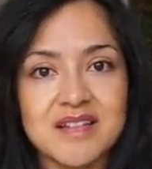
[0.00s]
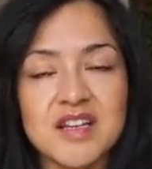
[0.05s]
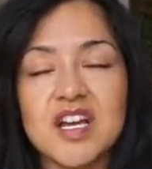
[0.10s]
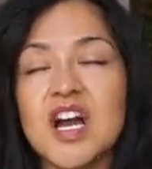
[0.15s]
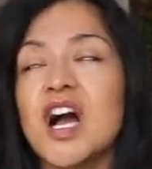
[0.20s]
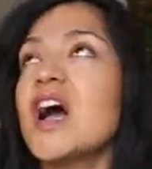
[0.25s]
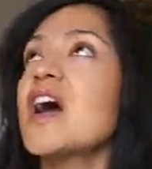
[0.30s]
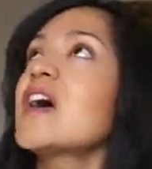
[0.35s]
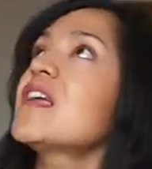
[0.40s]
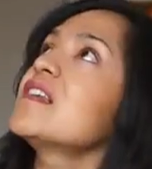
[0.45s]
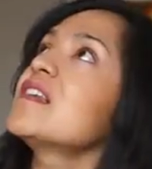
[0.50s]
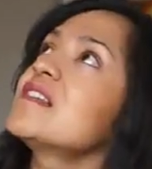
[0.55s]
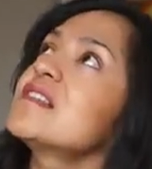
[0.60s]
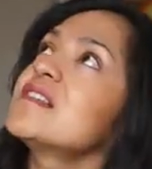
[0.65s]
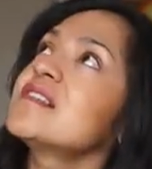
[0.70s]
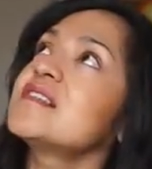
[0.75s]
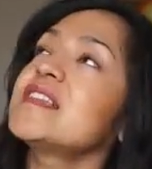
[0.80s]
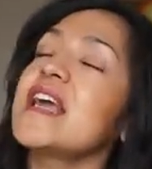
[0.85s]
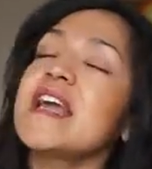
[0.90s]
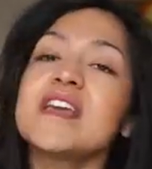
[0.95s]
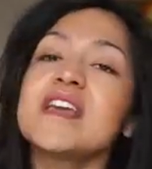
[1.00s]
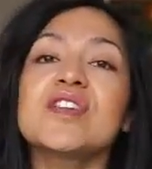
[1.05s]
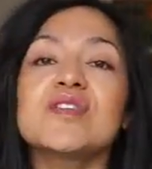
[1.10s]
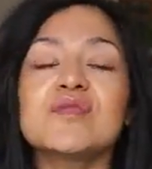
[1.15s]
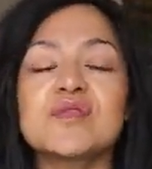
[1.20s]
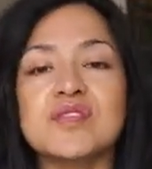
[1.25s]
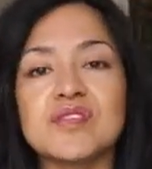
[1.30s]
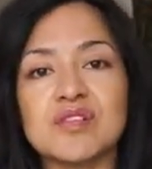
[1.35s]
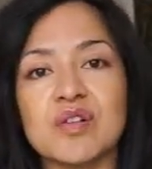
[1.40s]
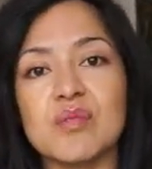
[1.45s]
God, thank you
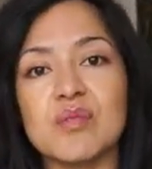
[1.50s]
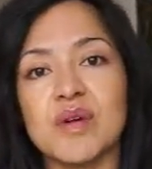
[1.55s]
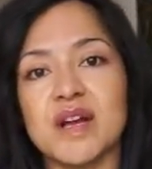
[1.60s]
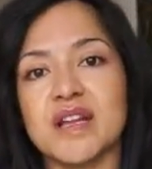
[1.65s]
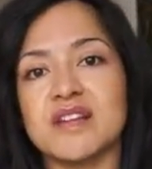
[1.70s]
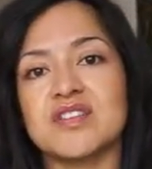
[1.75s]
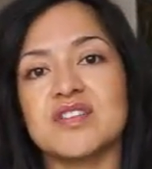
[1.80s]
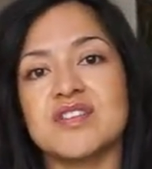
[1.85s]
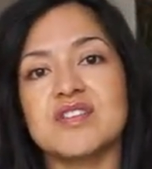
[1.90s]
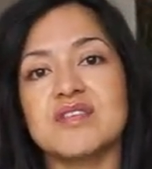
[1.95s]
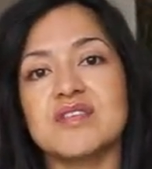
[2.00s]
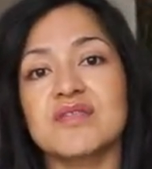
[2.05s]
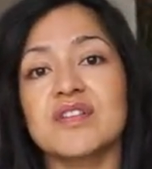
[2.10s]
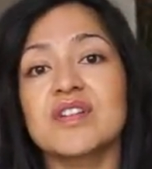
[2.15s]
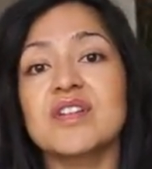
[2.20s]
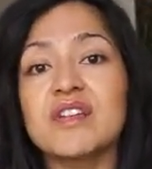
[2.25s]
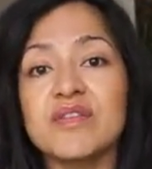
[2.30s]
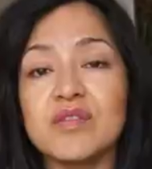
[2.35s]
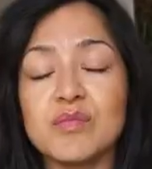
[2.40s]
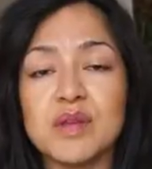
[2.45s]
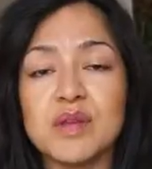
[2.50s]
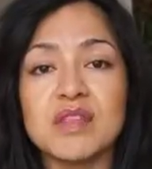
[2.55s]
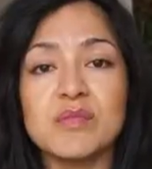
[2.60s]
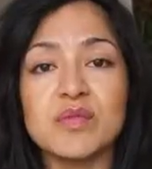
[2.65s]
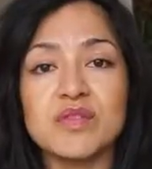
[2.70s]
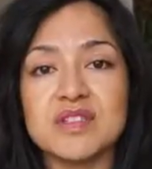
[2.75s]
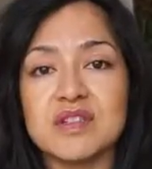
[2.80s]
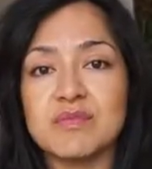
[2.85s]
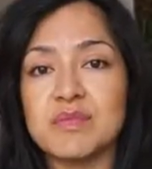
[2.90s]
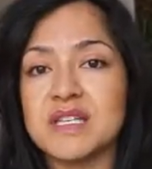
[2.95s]
so much for giving me the
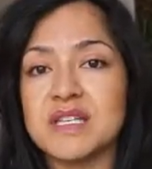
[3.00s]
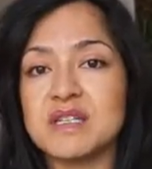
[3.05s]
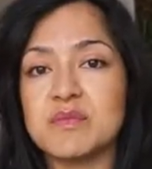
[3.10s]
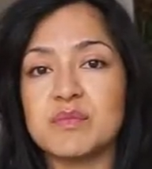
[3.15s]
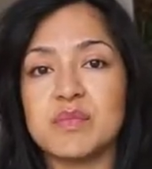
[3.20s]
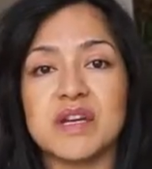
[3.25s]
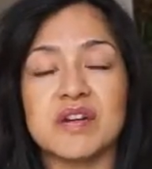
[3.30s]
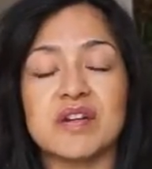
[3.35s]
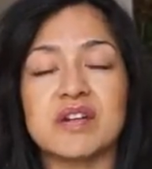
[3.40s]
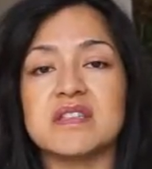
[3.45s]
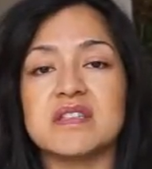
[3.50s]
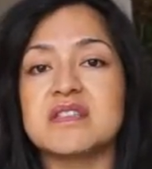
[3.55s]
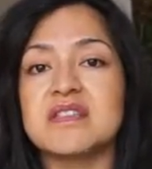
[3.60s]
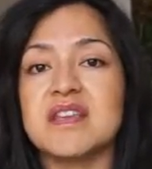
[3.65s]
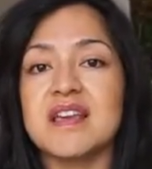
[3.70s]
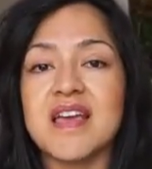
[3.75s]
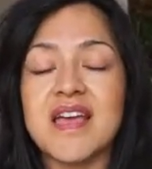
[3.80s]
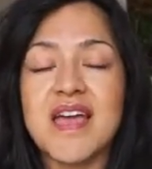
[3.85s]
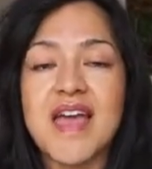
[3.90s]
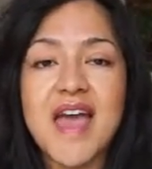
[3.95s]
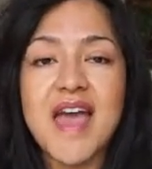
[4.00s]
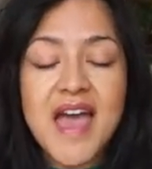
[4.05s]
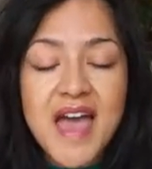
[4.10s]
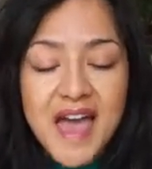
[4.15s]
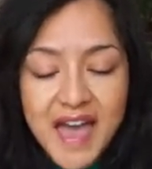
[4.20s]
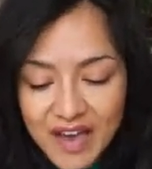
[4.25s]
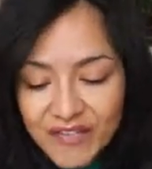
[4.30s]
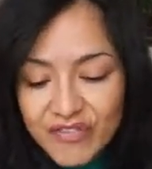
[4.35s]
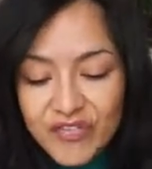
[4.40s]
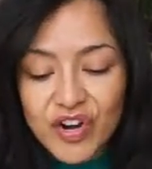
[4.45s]
most amazing parents
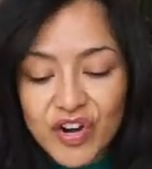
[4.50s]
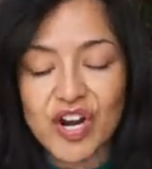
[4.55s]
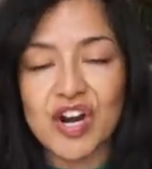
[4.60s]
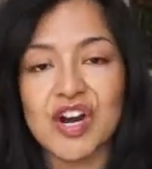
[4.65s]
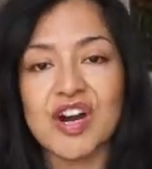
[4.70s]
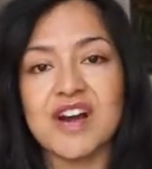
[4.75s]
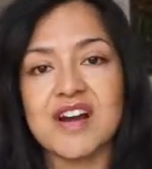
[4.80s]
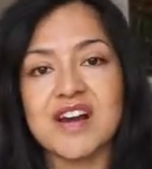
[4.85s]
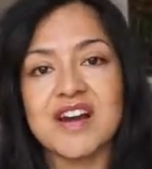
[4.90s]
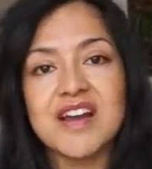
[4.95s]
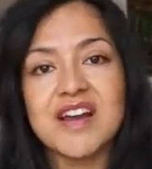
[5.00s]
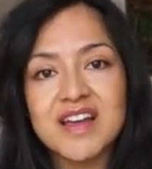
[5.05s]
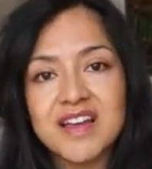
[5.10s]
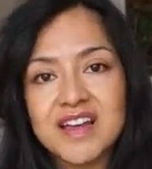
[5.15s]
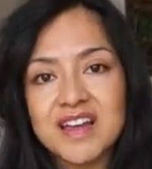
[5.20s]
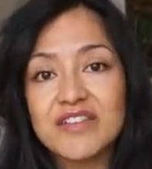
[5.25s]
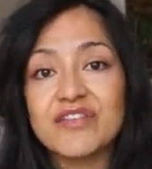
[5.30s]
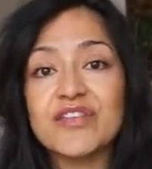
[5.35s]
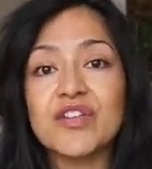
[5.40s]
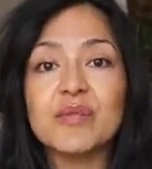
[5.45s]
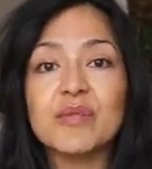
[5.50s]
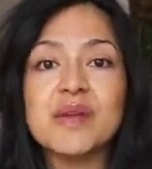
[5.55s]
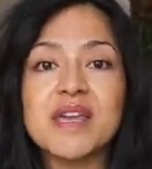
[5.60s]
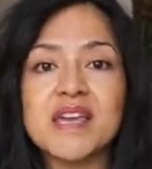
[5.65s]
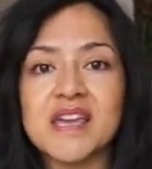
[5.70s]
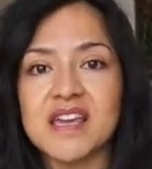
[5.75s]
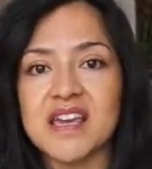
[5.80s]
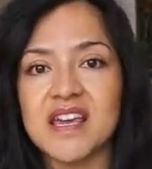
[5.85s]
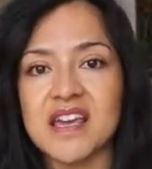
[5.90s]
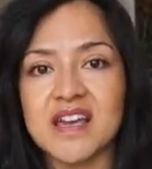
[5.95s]
ever for
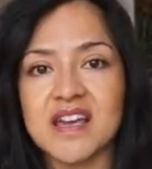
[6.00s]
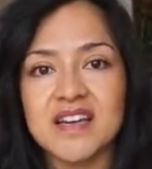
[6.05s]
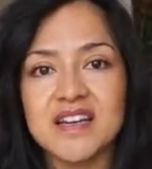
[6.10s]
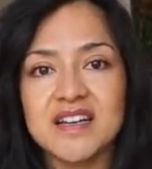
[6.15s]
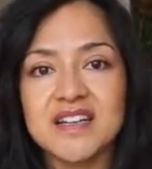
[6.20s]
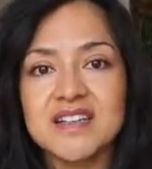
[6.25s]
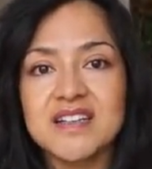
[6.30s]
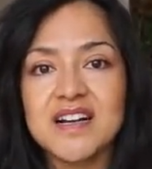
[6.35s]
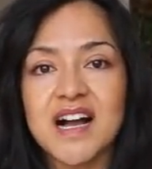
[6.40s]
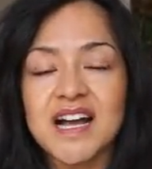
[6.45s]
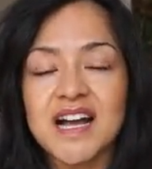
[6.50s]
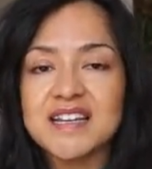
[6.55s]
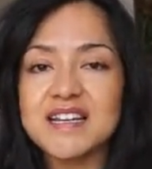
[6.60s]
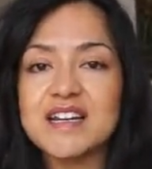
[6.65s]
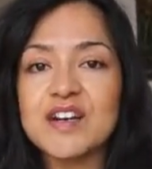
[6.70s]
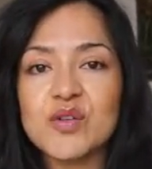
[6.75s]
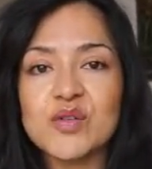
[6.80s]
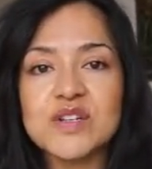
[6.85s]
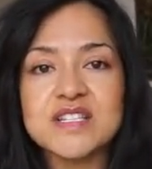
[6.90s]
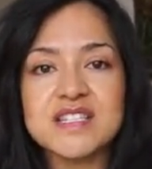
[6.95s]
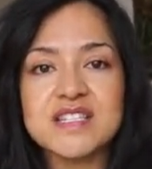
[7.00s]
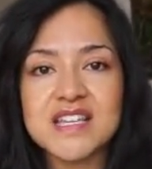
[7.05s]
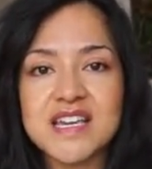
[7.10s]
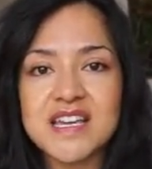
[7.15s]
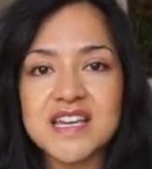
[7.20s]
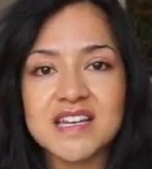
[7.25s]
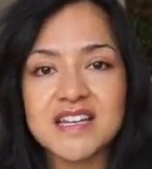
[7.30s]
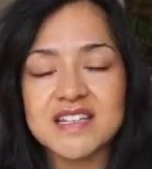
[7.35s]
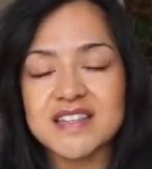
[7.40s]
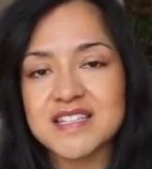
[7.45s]
me. I didn't always
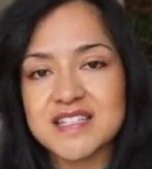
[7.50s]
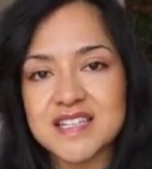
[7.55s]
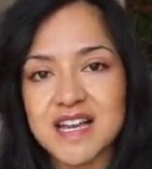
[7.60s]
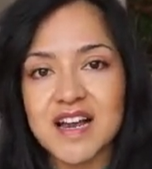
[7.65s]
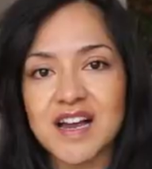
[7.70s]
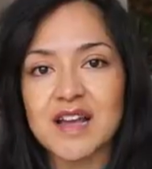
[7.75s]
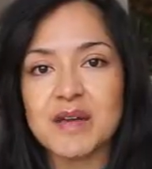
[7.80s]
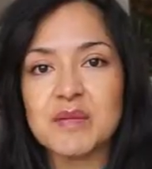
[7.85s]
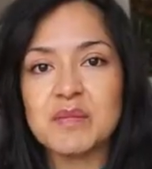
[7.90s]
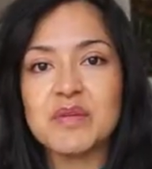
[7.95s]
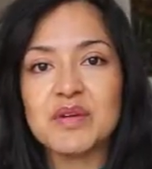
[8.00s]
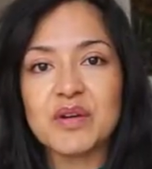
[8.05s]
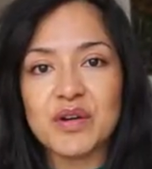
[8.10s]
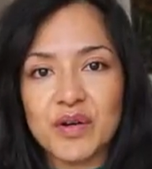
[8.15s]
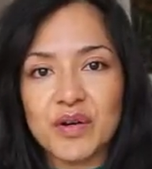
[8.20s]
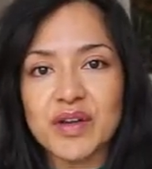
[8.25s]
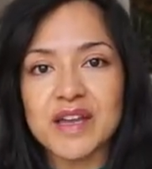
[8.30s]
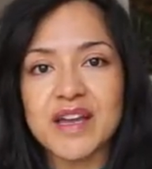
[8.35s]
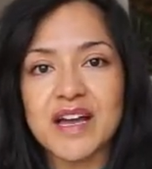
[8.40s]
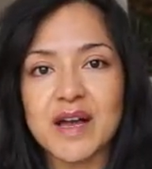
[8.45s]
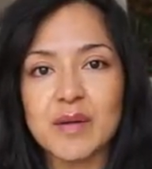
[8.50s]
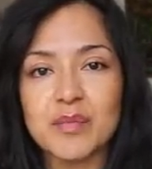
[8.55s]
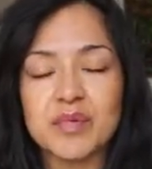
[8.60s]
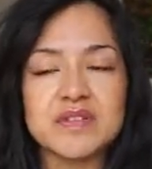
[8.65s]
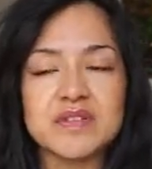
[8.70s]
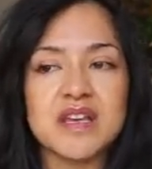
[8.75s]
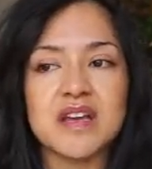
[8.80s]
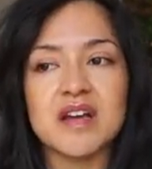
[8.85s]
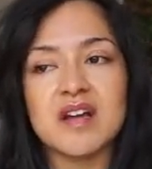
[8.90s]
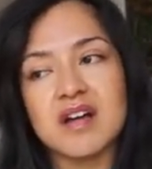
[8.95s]
think it at the time growing up. I
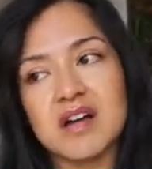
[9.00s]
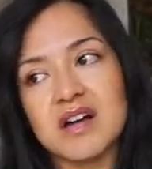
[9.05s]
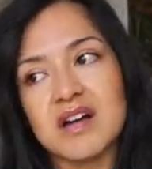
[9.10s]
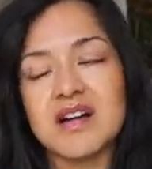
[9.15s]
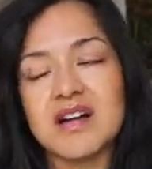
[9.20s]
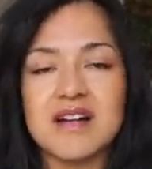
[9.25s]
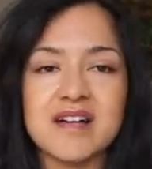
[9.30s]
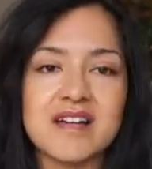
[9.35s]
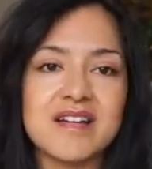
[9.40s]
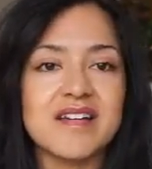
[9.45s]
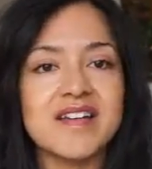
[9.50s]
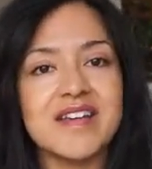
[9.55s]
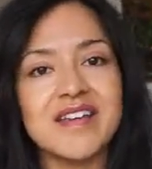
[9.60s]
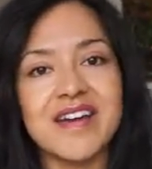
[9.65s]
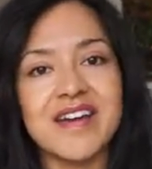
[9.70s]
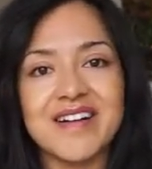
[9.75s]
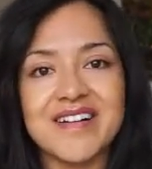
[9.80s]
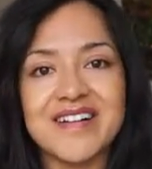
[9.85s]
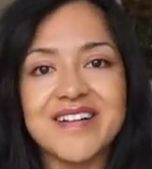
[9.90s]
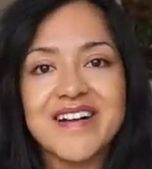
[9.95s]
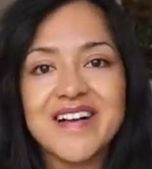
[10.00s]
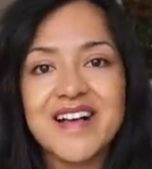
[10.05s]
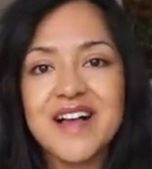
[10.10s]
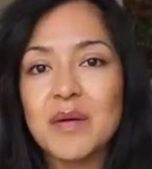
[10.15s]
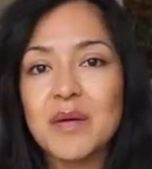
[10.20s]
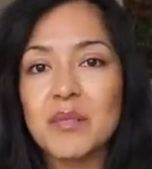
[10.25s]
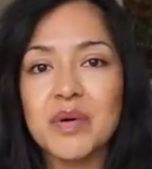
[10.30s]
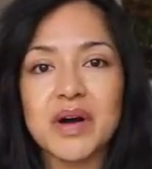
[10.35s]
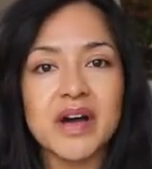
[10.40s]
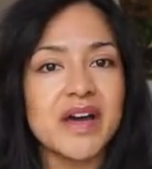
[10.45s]
was like, oh, you know,
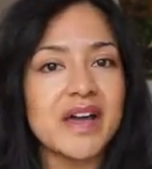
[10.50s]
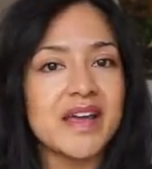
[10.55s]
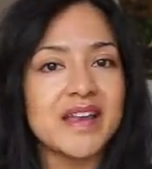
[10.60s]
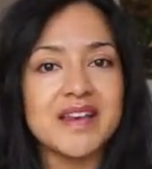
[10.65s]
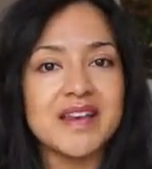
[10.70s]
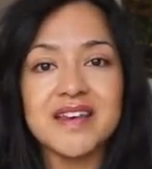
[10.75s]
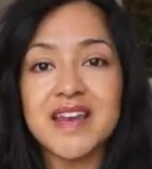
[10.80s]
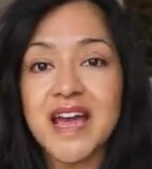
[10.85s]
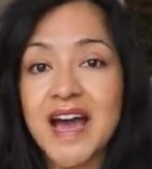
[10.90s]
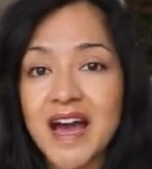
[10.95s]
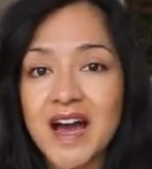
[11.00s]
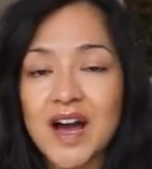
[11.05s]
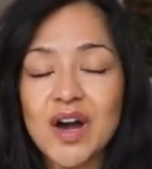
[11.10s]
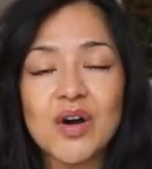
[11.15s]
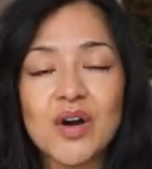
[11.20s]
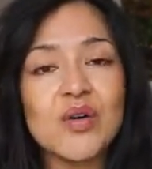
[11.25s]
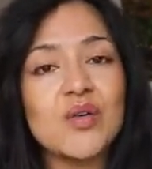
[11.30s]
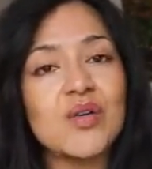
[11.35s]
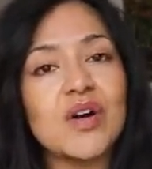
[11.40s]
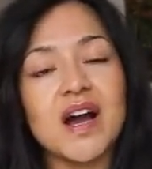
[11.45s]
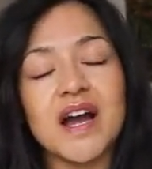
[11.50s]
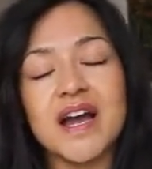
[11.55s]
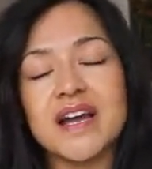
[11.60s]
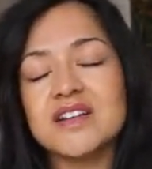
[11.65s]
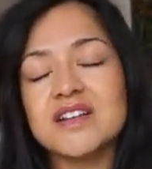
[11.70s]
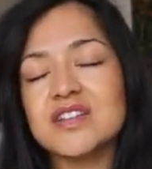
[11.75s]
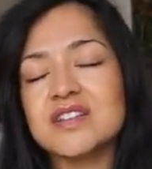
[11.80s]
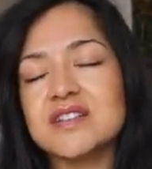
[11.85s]
but now I